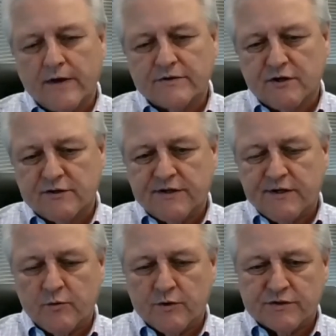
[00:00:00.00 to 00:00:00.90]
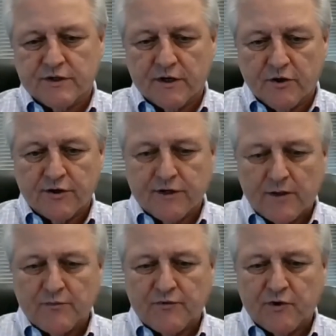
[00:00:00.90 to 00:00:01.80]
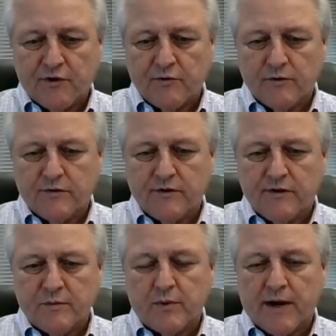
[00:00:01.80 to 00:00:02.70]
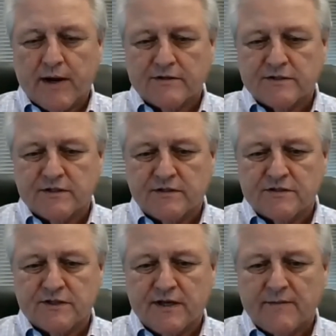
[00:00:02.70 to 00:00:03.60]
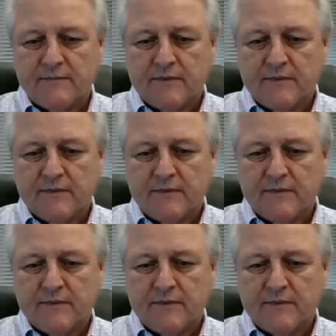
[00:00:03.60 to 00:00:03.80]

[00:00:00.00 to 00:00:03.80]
SRT was a good help for you in the practice at this time?